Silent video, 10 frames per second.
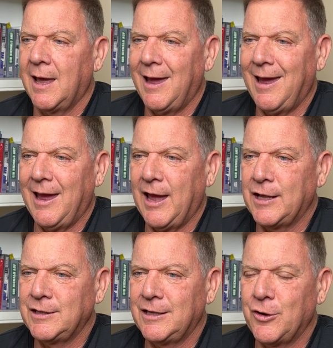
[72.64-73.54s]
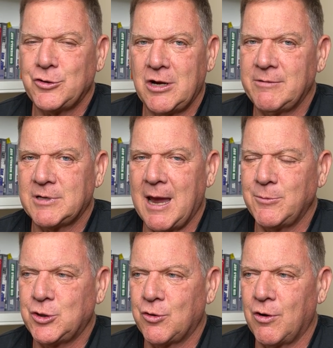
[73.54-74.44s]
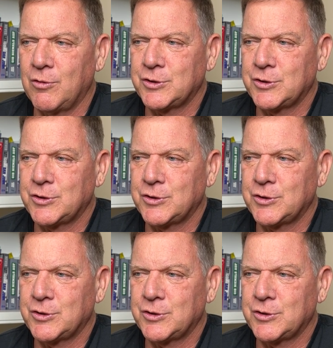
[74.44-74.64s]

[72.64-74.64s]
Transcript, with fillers: and your dreams came true.